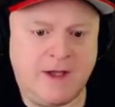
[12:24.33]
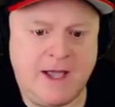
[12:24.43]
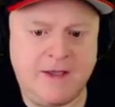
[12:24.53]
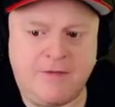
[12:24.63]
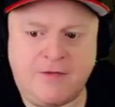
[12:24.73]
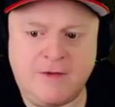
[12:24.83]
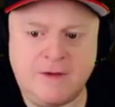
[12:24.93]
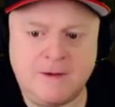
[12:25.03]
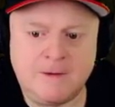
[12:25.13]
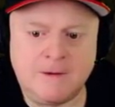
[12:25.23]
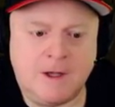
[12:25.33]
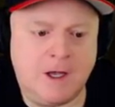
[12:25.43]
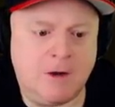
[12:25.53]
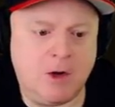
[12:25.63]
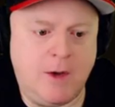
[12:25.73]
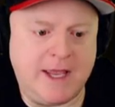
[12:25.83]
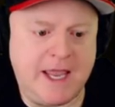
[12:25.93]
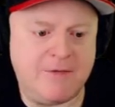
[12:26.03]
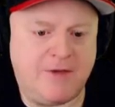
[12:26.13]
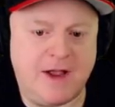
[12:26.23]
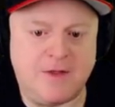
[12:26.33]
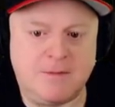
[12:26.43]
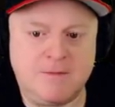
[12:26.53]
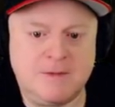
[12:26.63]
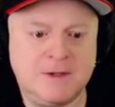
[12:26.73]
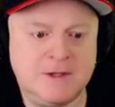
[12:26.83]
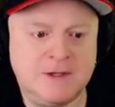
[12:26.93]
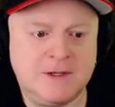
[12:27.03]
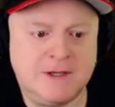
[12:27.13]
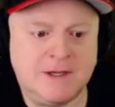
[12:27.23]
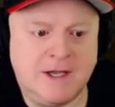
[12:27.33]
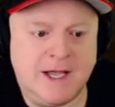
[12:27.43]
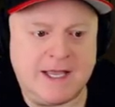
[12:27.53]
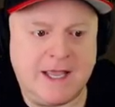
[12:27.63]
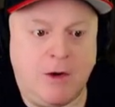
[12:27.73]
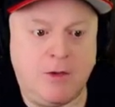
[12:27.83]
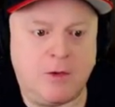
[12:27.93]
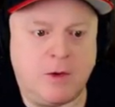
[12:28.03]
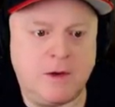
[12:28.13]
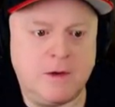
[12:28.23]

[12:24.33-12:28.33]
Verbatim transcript: 5. Oh, no, I can't find them. I can't. Oh, there.